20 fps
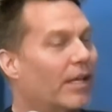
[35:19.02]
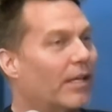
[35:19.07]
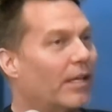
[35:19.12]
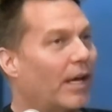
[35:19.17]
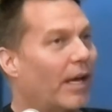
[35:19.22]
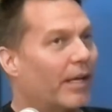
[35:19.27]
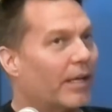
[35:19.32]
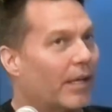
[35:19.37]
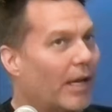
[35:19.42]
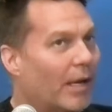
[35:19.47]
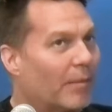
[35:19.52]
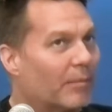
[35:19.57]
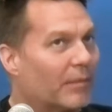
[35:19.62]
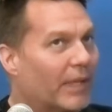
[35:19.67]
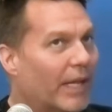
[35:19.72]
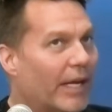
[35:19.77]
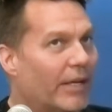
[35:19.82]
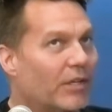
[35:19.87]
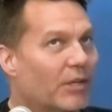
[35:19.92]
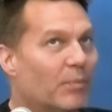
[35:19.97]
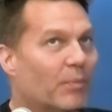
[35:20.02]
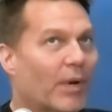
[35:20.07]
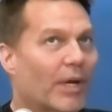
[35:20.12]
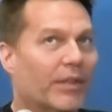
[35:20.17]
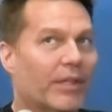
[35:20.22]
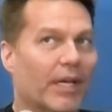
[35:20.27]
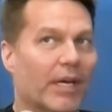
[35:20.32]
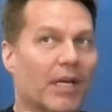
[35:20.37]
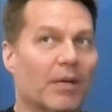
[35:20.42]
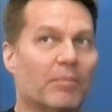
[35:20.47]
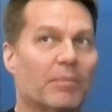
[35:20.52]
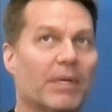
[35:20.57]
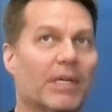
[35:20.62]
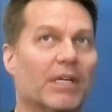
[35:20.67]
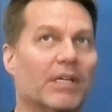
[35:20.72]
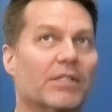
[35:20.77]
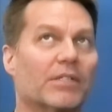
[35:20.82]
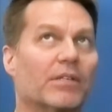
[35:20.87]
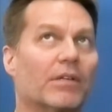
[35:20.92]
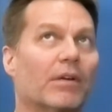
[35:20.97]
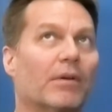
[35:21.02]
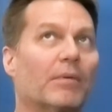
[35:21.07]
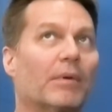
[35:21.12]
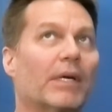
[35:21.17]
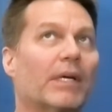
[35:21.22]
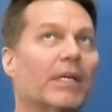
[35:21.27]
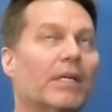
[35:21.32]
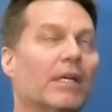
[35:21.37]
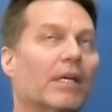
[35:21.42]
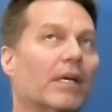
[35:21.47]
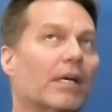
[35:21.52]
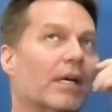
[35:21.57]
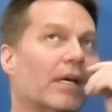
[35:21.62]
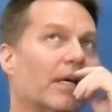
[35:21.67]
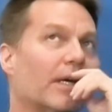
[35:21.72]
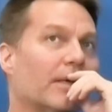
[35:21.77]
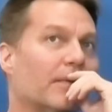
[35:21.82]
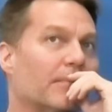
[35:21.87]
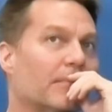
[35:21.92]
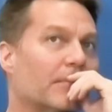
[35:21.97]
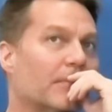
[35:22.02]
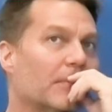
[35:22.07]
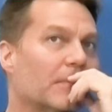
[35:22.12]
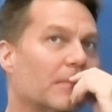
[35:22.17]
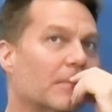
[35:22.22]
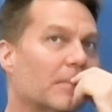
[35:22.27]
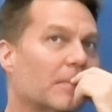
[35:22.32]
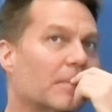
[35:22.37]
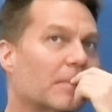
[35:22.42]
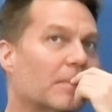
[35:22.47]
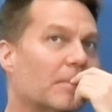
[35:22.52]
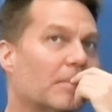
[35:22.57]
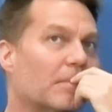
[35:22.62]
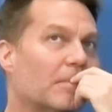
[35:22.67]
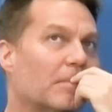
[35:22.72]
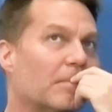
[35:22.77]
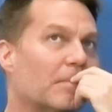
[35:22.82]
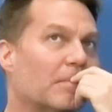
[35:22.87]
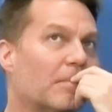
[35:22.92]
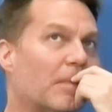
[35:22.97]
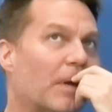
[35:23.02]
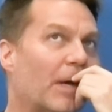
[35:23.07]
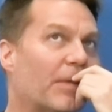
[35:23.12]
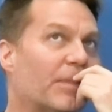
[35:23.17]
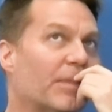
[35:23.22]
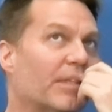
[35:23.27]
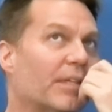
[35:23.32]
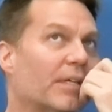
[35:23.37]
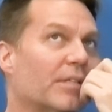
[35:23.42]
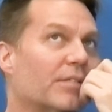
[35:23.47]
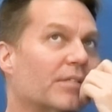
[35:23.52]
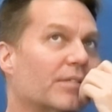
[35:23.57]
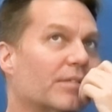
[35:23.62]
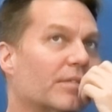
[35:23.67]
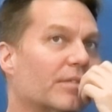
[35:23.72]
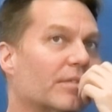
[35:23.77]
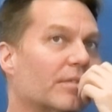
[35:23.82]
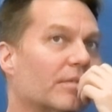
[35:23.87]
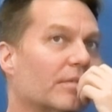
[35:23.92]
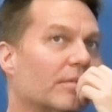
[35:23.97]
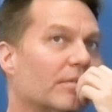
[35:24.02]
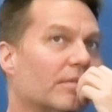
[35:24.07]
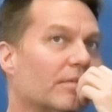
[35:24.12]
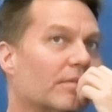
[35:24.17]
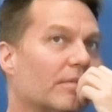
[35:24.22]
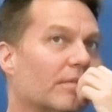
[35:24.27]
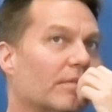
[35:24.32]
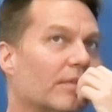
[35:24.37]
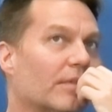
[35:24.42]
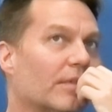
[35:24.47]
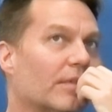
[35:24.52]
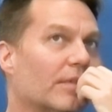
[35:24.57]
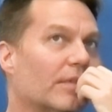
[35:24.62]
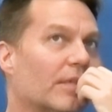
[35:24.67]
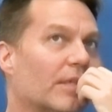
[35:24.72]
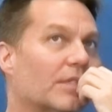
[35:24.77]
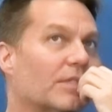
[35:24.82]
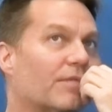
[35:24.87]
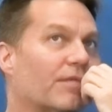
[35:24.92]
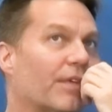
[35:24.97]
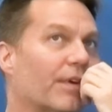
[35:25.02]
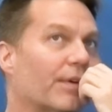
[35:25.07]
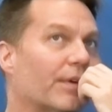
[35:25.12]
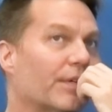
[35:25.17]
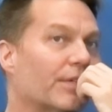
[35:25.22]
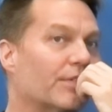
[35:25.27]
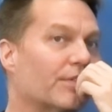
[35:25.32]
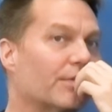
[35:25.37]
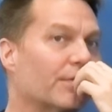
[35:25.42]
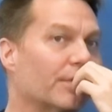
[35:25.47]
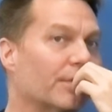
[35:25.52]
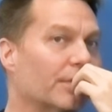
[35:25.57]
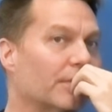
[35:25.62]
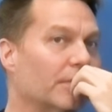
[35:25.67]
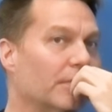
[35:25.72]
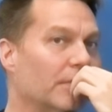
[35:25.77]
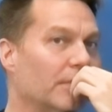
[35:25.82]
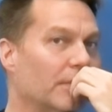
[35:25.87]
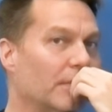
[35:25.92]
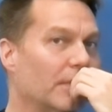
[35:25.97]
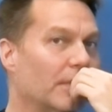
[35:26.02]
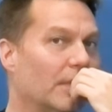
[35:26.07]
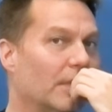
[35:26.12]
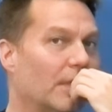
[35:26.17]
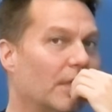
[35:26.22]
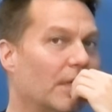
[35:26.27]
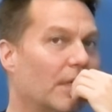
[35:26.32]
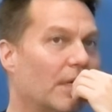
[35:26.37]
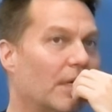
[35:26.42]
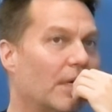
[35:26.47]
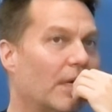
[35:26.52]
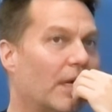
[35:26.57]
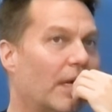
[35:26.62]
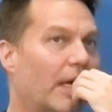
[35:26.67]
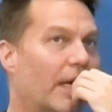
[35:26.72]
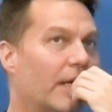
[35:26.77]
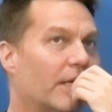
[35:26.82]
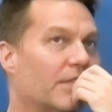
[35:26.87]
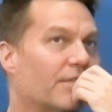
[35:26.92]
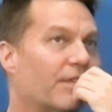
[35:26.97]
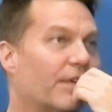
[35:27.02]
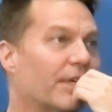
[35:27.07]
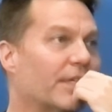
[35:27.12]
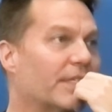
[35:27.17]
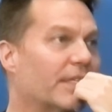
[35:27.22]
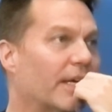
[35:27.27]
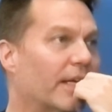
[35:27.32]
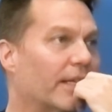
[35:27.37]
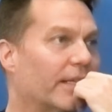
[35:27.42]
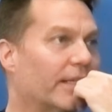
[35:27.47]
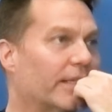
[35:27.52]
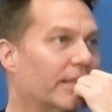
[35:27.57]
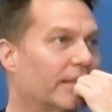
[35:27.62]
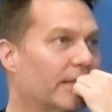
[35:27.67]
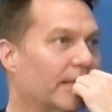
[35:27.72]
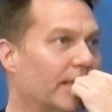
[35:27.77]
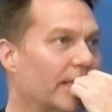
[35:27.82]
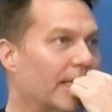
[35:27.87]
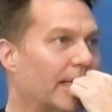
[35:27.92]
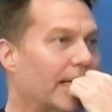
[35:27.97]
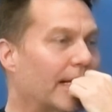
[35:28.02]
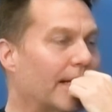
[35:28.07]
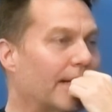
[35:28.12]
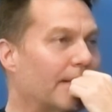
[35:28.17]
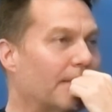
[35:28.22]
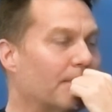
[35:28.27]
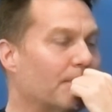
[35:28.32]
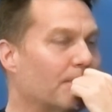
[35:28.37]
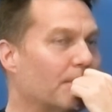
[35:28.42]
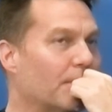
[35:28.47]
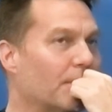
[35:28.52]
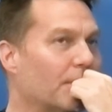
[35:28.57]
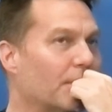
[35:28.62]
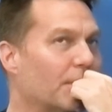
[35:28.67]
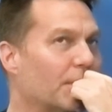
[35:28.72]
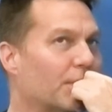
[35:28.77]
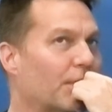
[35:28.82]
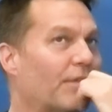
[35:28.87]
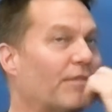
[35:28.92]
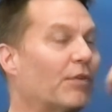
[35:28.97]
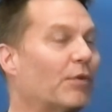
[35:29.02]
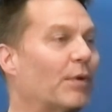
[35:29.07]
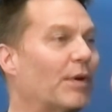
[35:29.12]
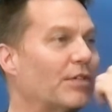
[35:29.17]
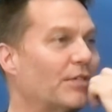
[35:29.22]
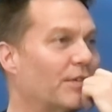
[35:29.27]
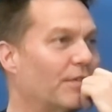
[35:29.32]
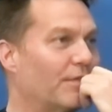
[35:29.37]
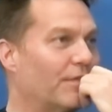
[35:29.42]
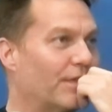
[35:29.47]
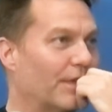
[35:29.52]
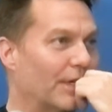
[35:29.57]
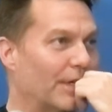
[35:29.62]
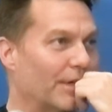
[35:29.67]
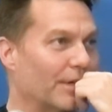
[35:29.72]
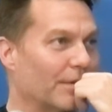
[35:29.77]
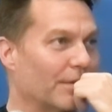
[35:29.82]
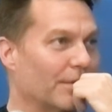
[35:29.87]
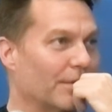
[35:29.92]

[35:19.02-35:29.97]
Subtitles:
I'm glad you brought that up because you know what? I think that's very true, and it's very telling. So I have a question for you.